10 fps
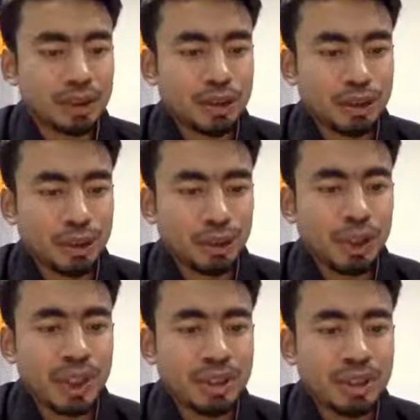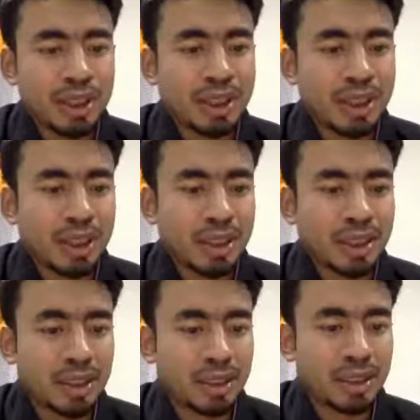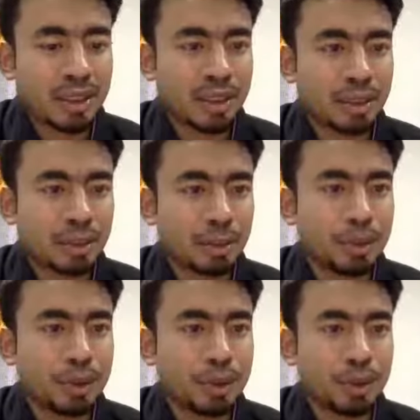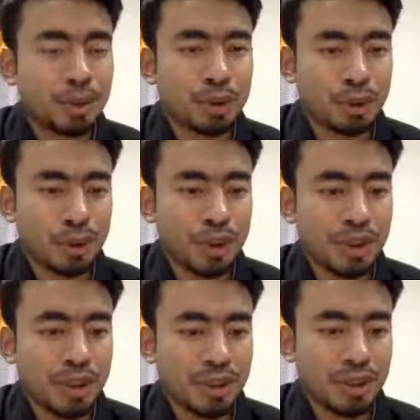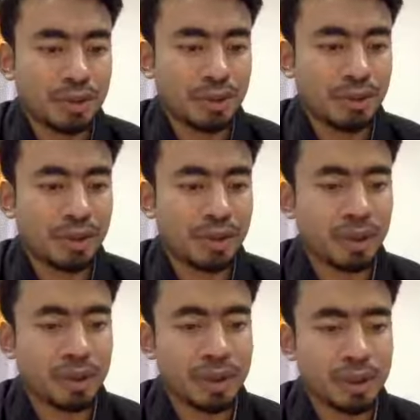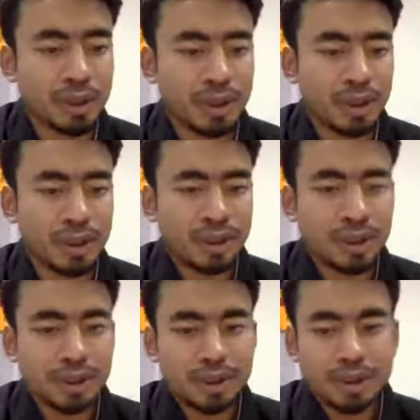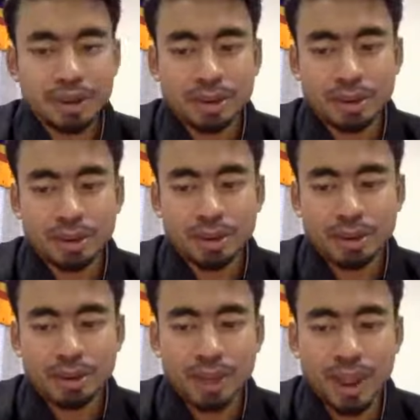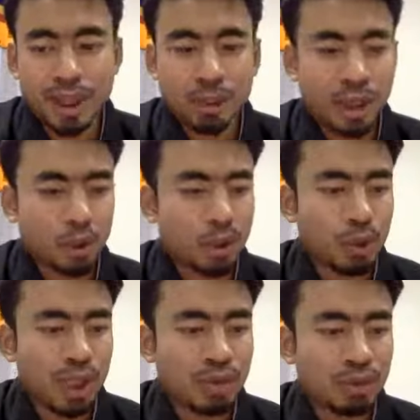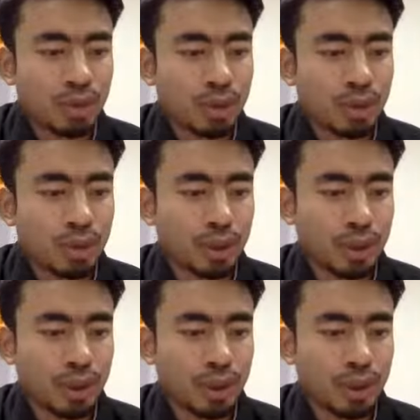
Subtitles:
So we are still open to questions from the viewers. So while we wait for